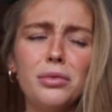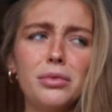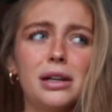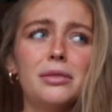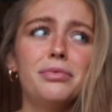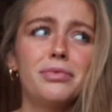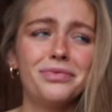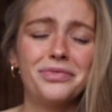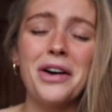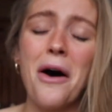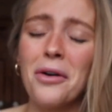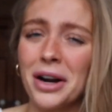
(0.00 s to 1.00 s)
What a
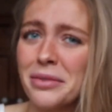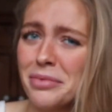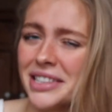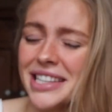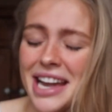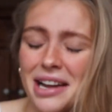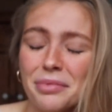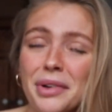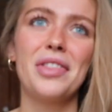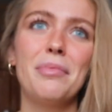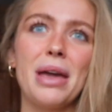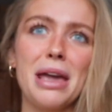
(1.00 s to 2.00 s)
horrible
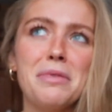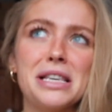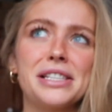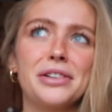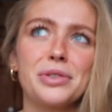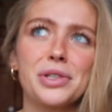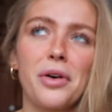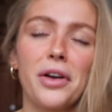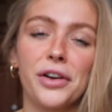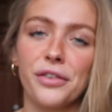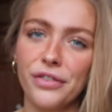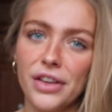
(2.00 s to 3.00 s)
name. The babysitter was
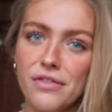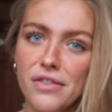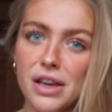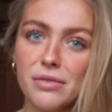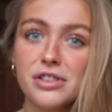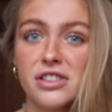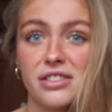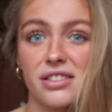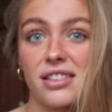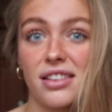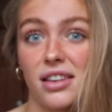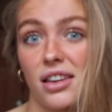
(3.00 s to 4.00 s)
calling her Fifi, which is
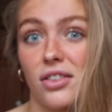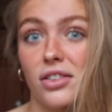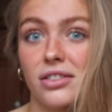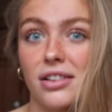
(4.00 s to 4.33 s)
cute.